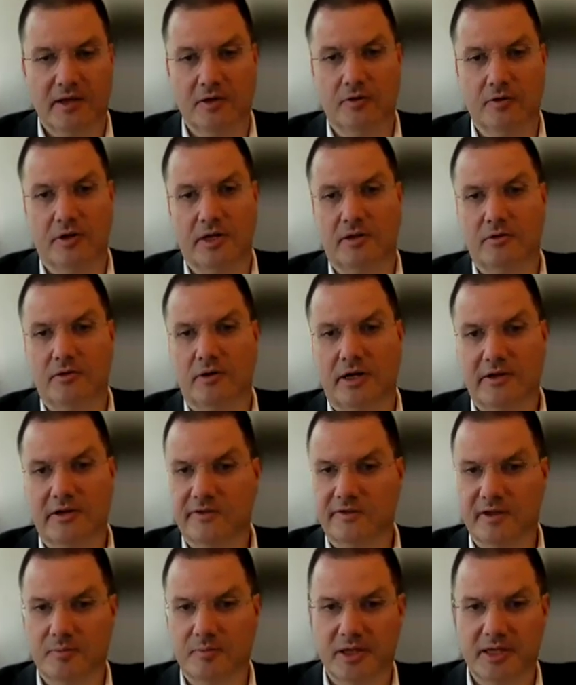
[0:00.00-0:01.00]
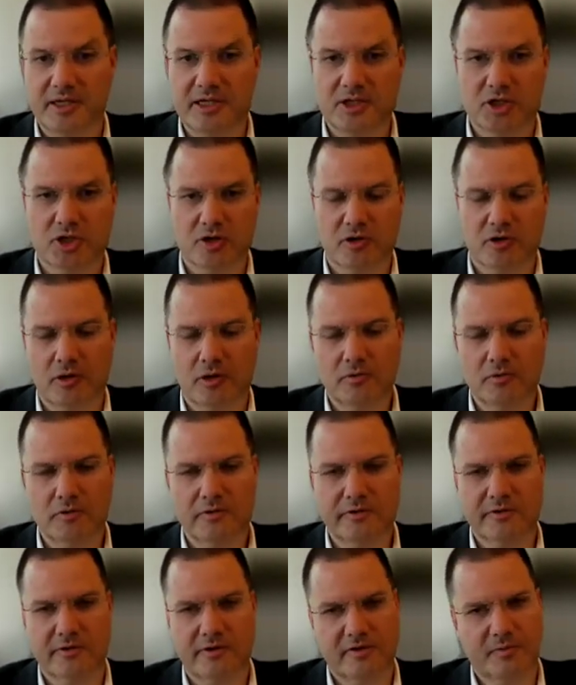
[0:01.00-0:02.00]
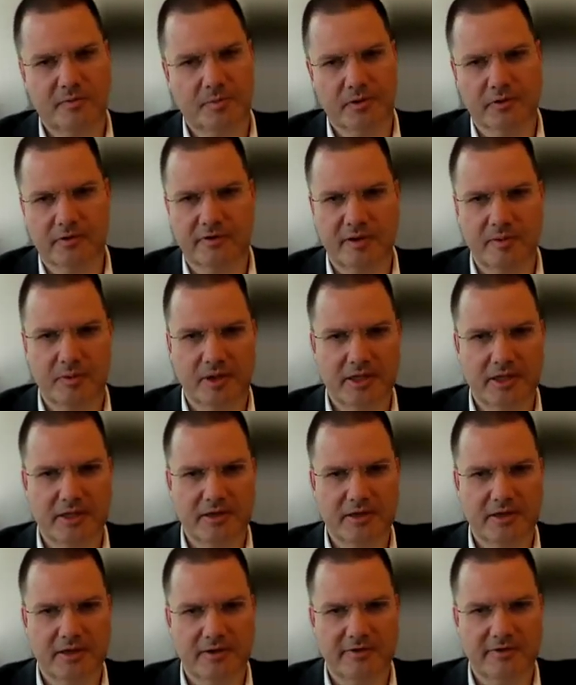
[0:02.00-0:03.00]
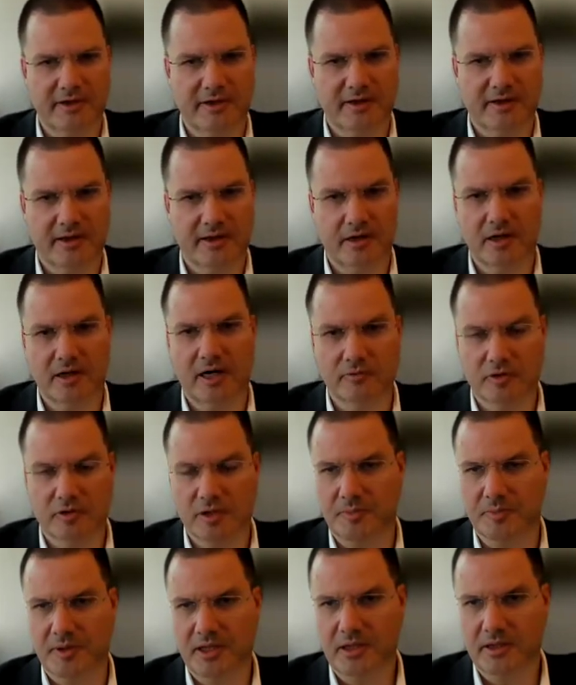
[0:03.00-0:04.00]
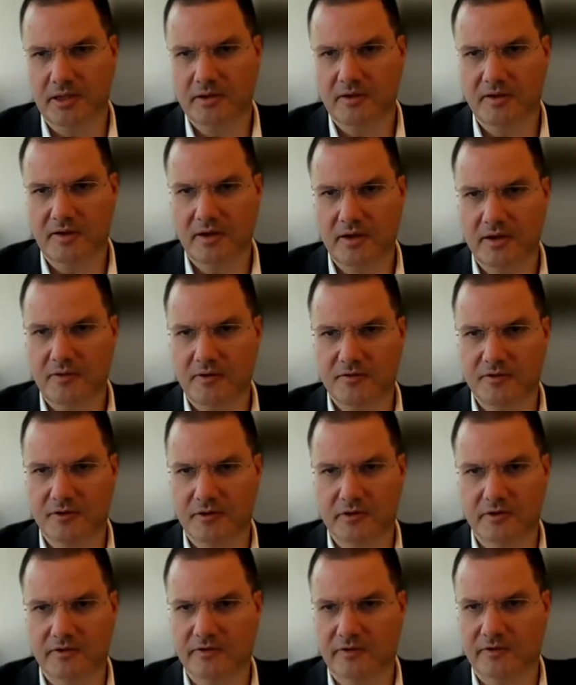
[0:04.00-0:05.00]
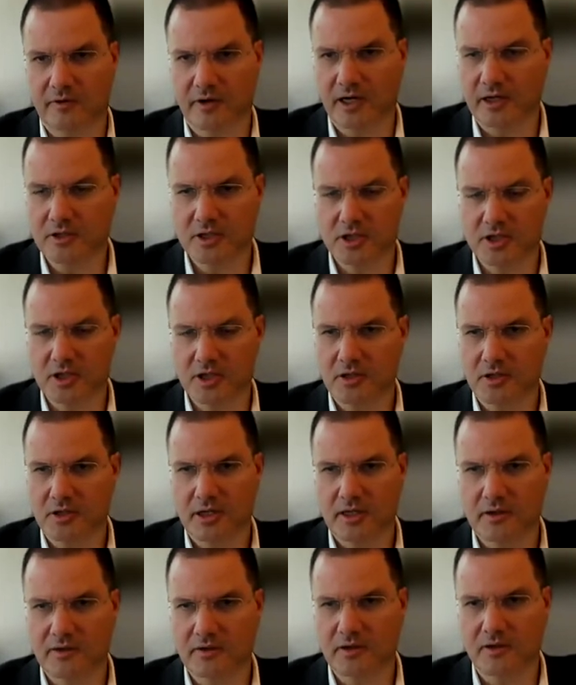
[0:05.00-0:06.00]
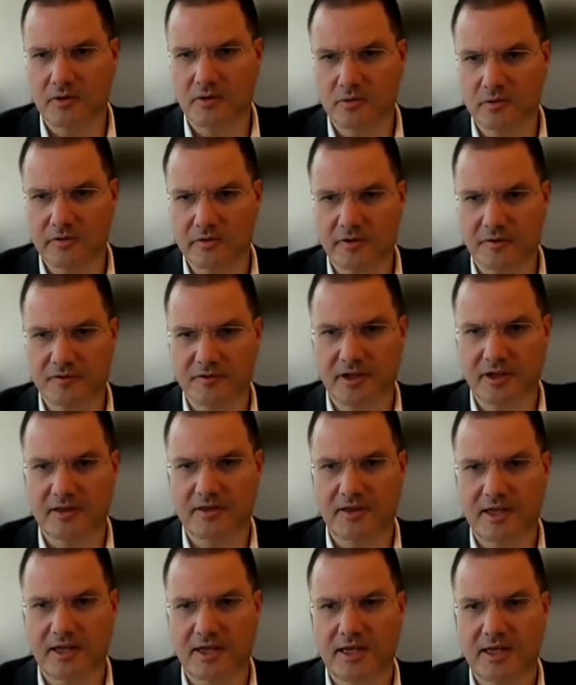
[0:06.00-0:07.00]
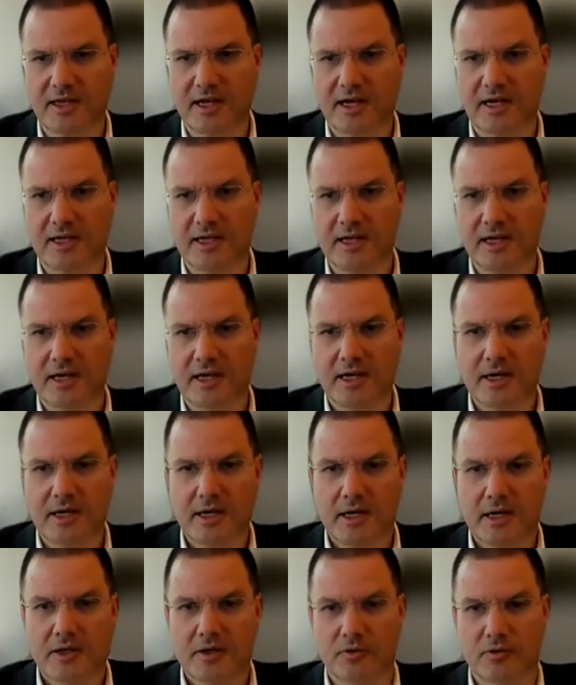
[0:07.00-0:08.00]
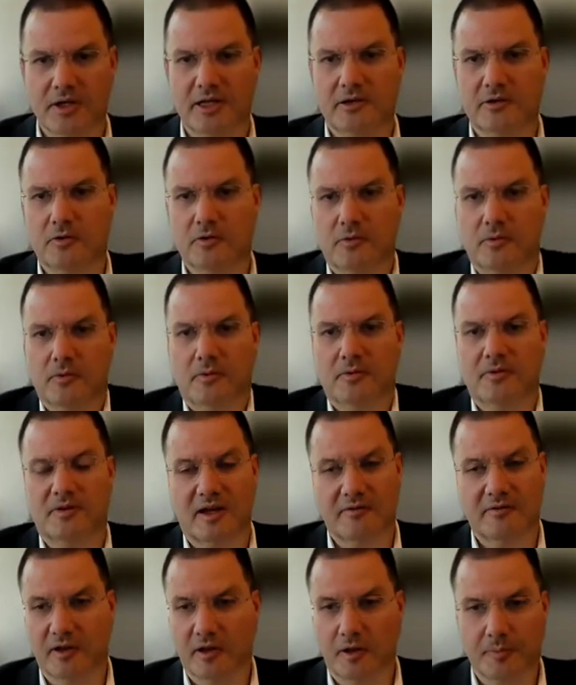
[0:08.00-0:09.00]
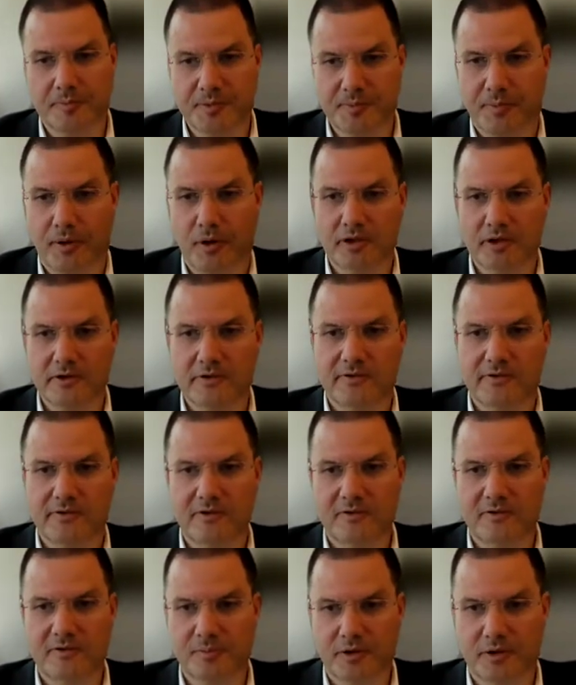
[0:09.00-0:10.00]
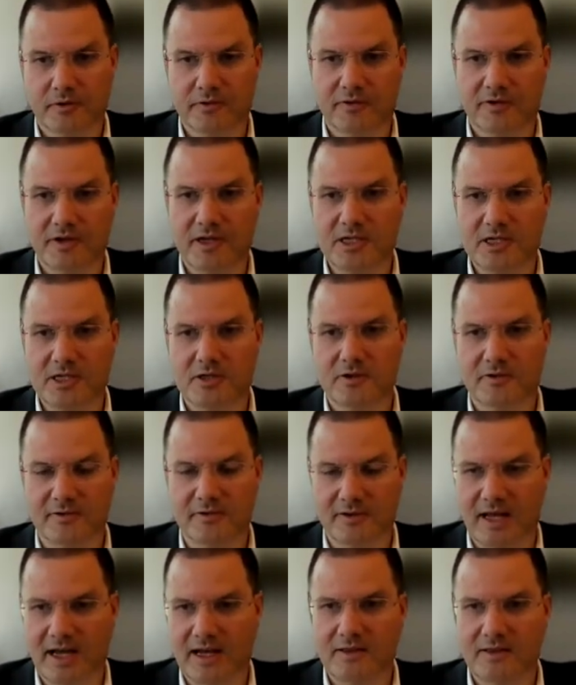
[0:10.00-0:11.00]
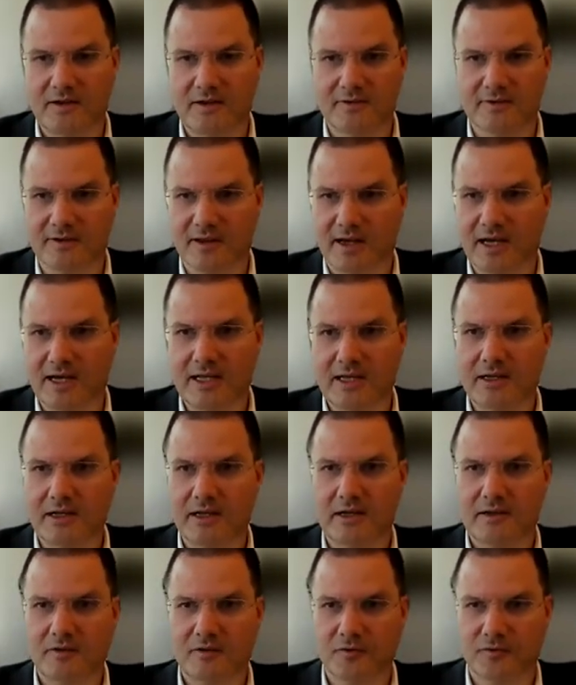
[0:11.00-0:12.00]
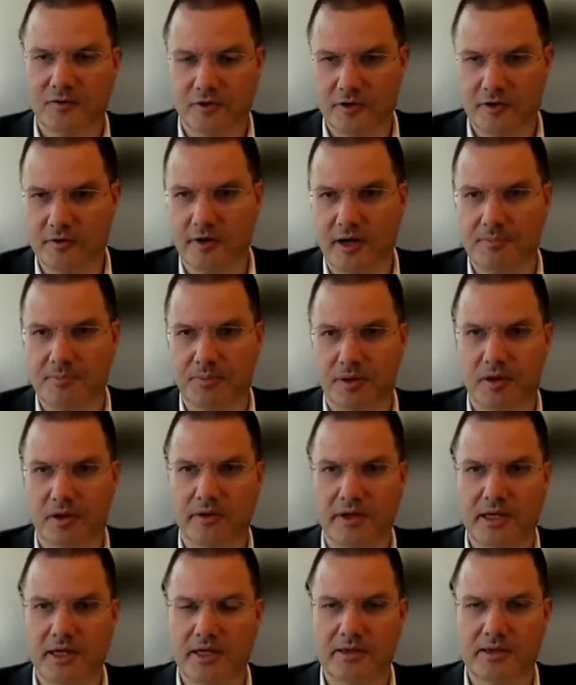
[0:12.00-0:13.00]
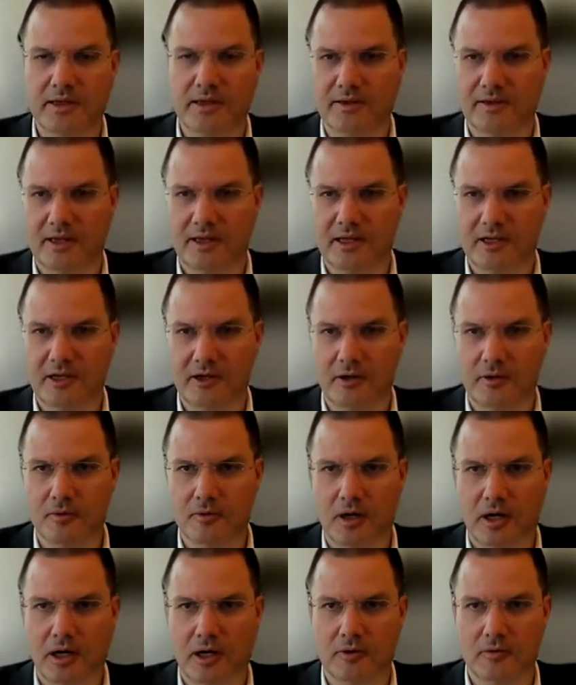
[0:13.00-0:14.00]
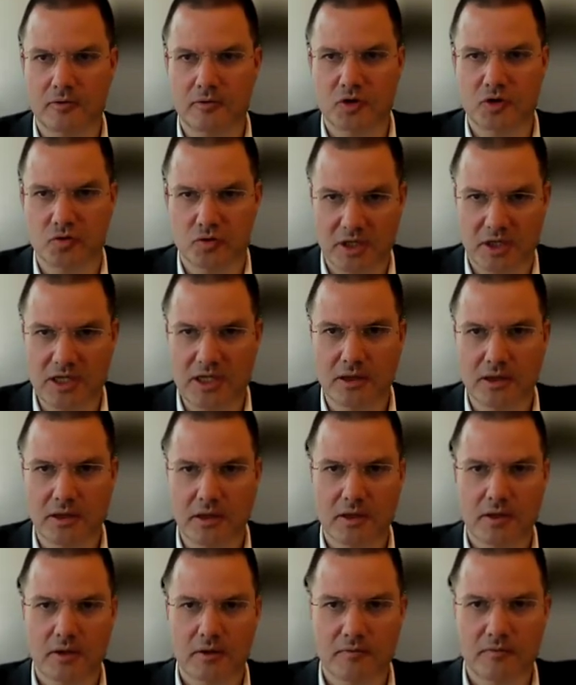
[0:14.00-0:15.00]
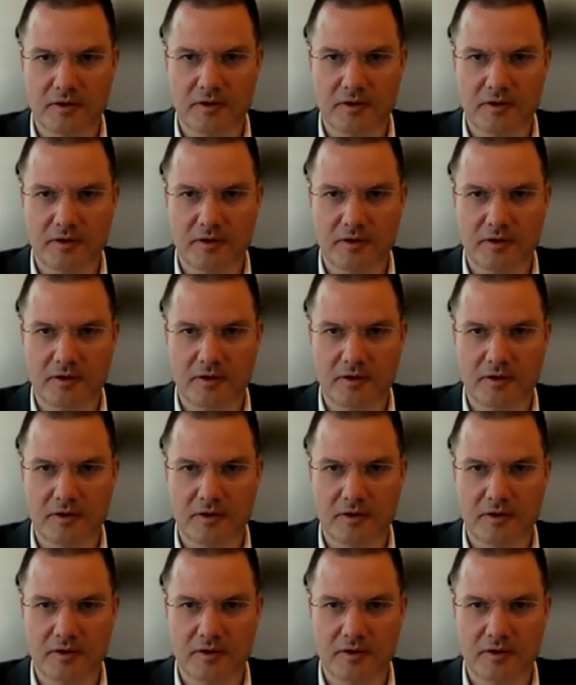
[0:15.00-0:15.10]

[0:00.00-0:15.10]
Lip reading: Then you need to establish roles, responsibilities, and accountability for the structure and the use of that AI. You need to develop policies, procedures, standards, guidelines for your employee that they know how to deal